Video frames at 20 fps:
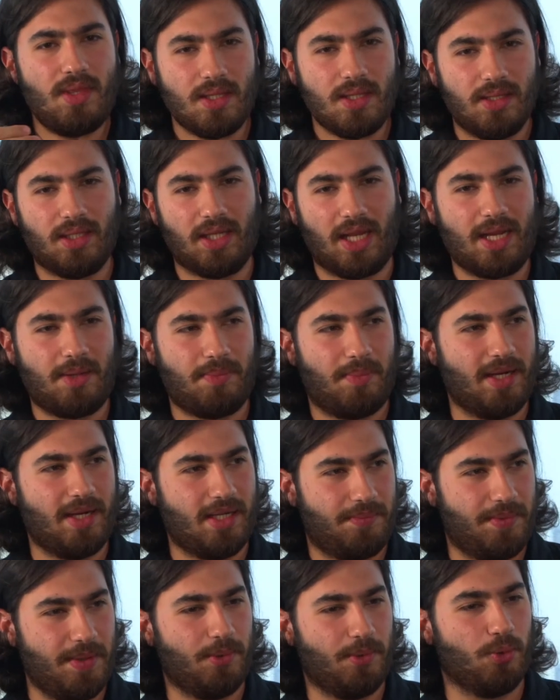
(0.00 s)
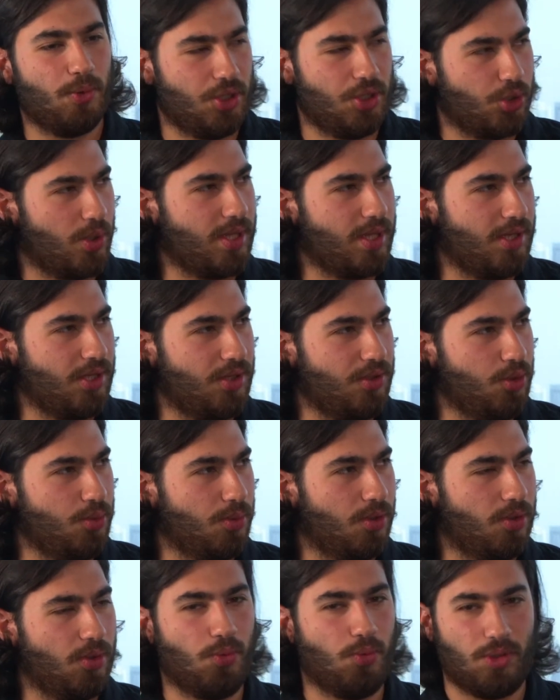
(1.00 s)
like-minded people who enjoy that
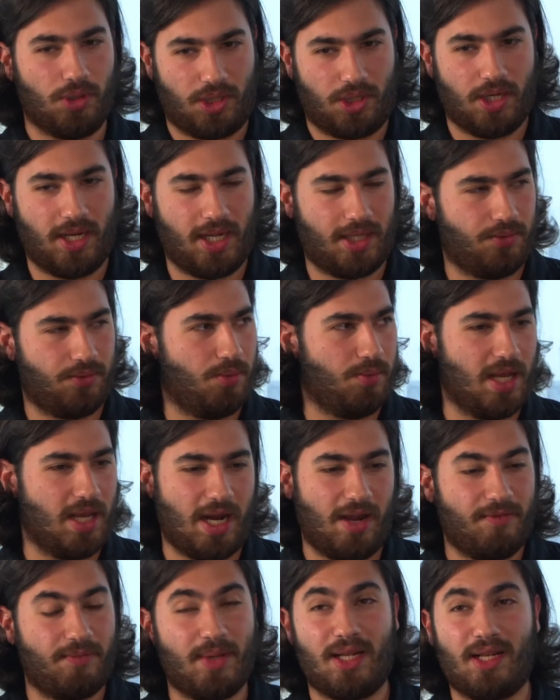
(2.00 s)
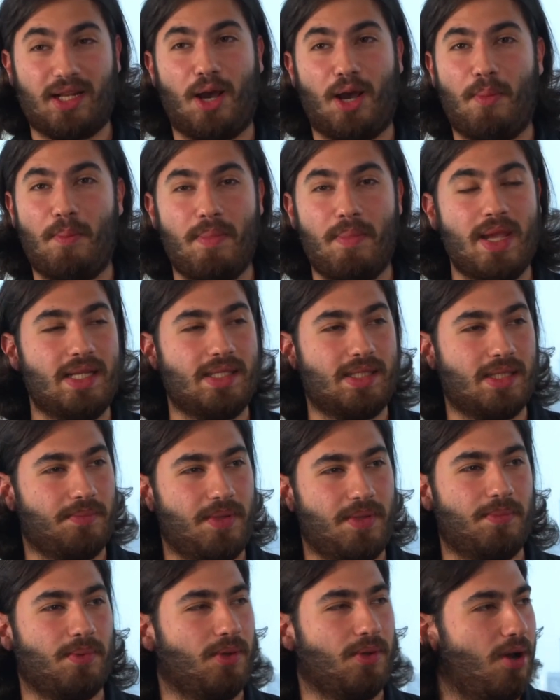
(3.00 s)
humor will connect with me. And I've met amazing
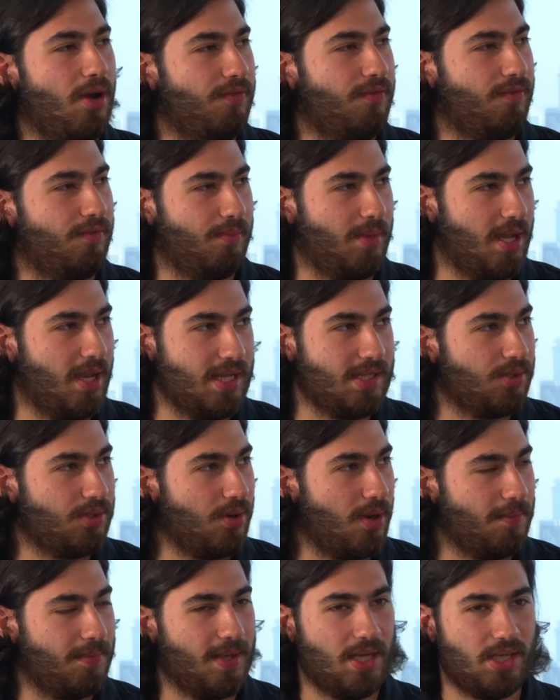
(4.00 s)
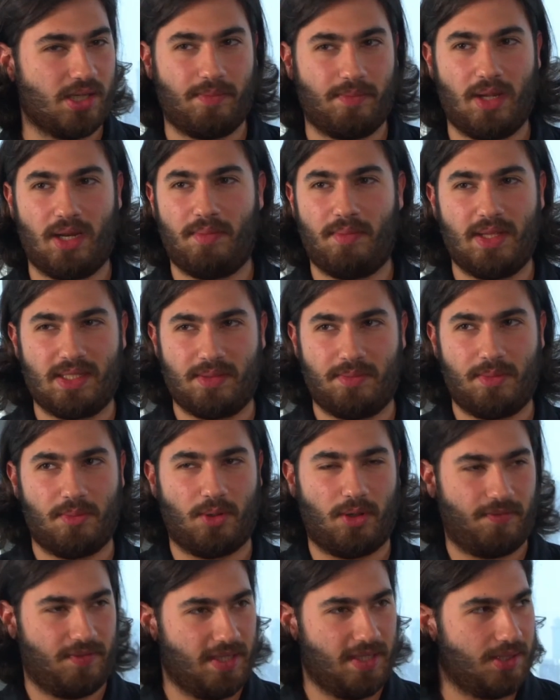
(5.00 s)
people off my Instagram page. I've met amazing people
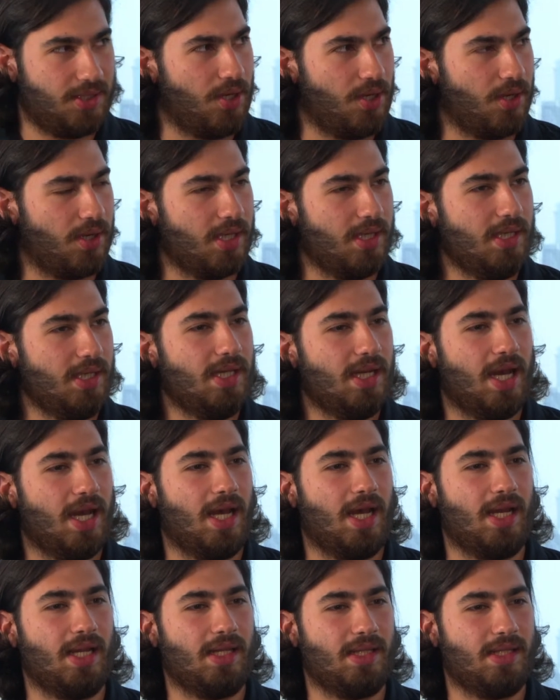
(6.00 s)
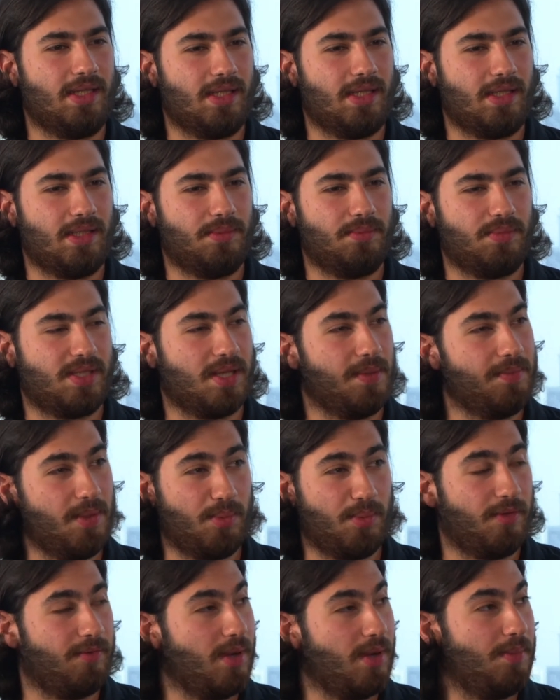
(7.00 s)
off TikTok, and some
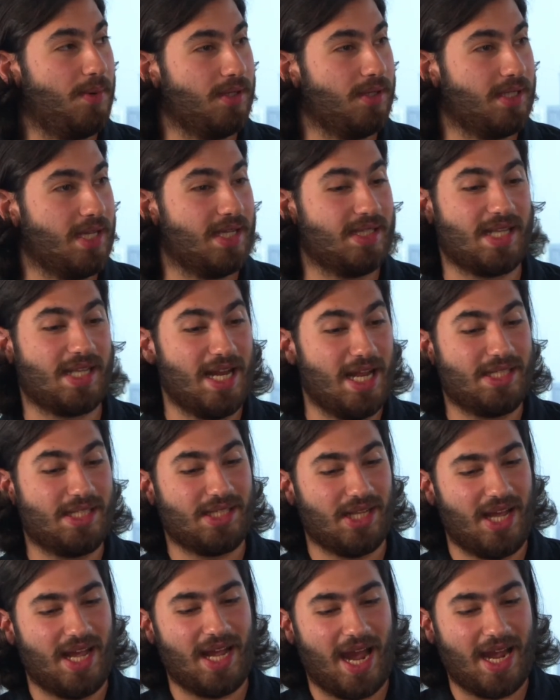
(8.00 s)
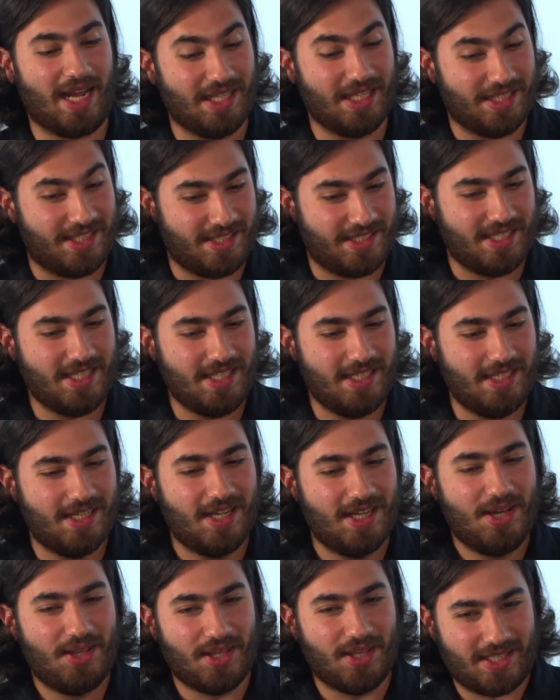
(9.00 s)
people off my podcast. And I can see
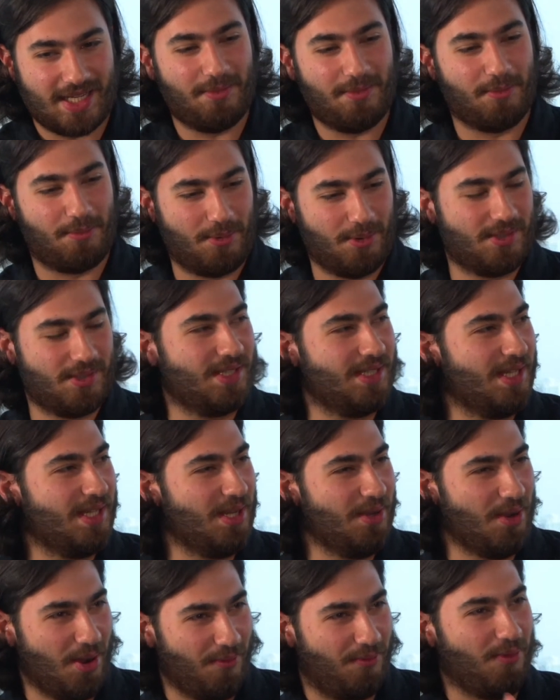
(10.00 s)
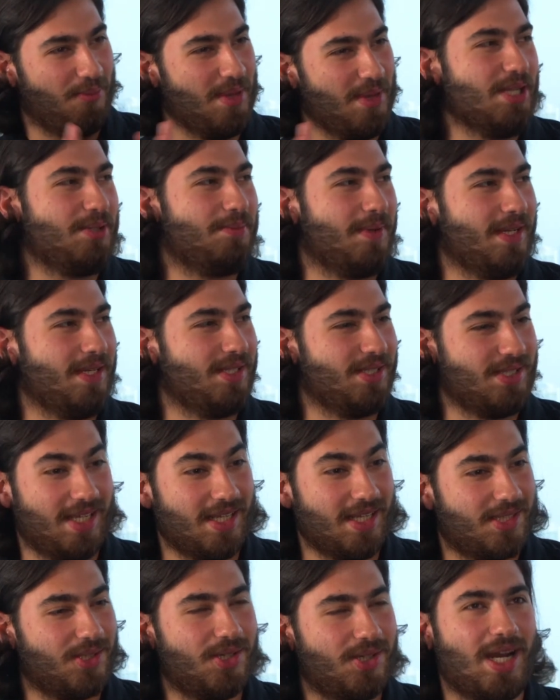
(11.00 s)
the type of person from each page.
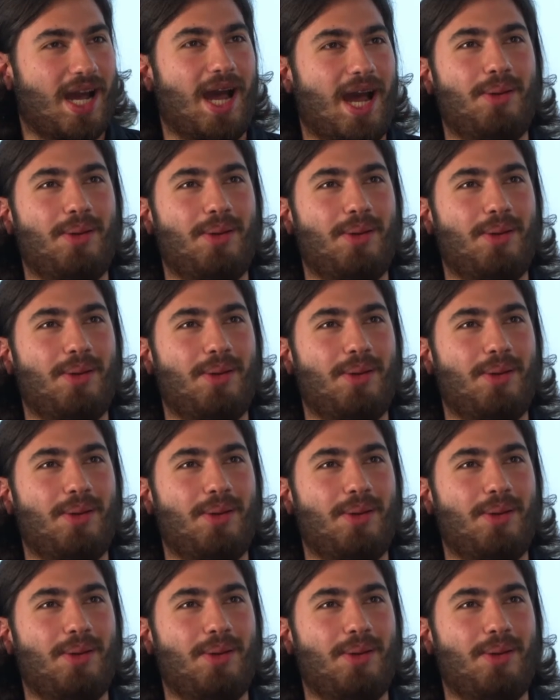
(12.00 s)
TikTok,